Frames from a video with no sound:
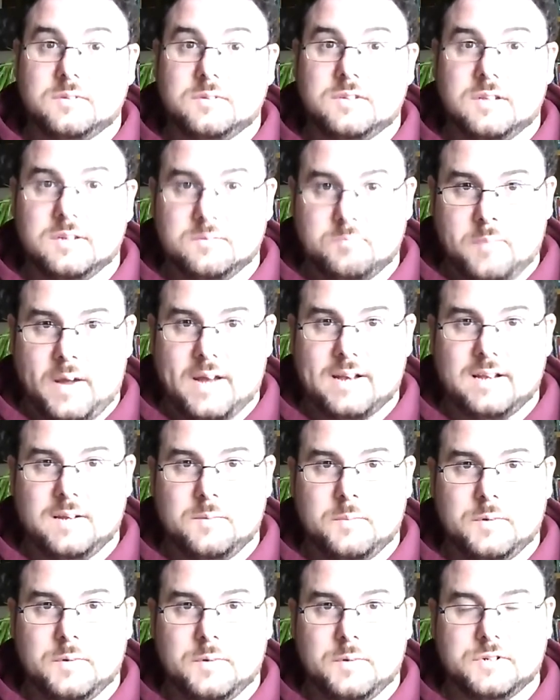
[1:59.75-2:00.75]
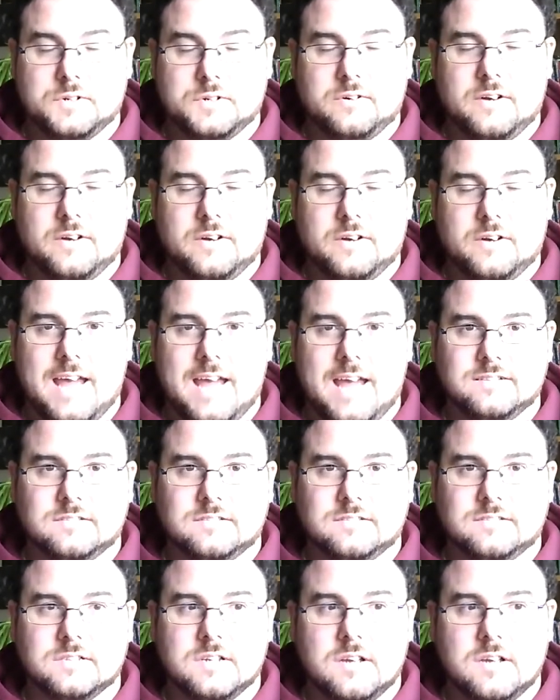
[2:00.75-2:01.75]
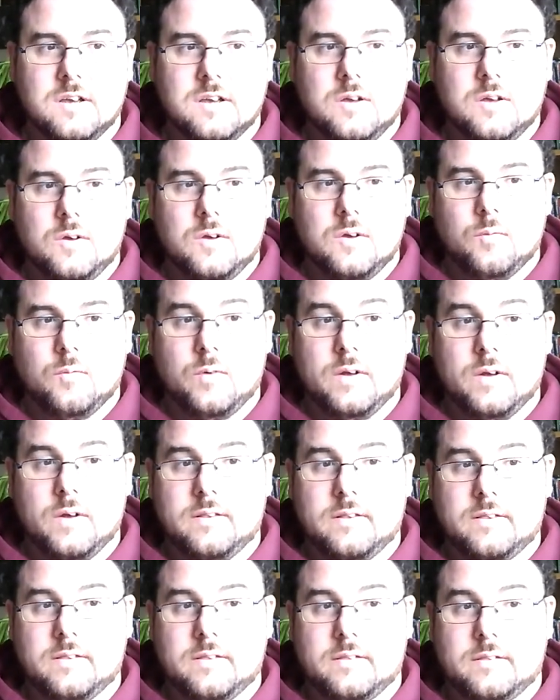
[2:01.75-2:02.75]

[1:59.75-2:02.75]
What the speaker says: the Battle of Moytura ends with